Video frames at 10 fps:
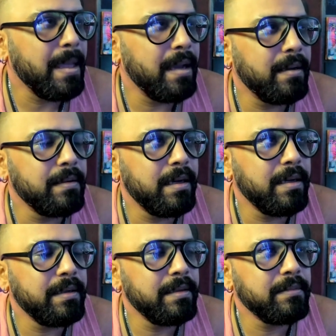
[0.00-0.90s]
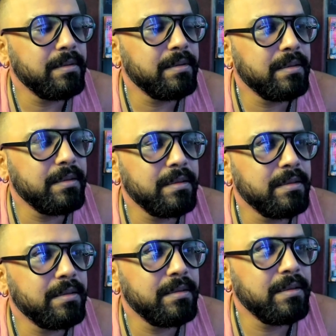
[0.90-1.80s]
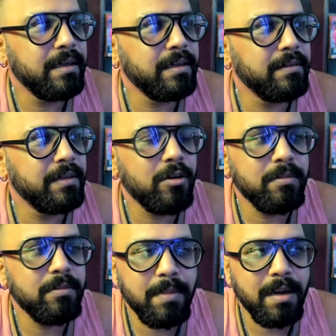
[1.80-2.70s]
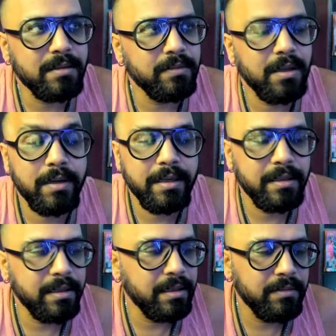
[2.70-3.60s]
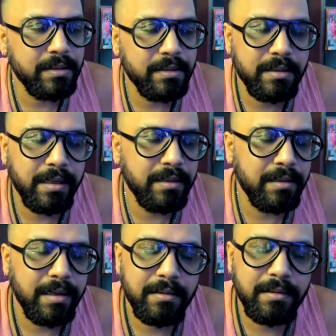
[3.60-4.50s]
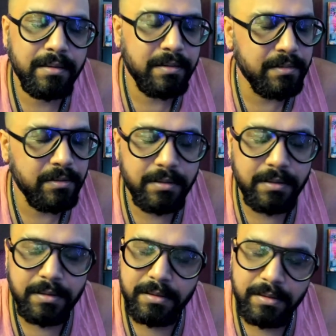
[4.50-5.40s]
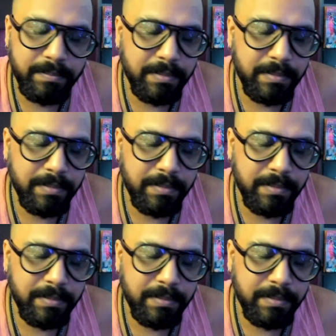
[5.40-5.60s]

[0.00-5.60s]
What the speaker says: I just, like, without my mask, without anything, I was just like, told the nurses,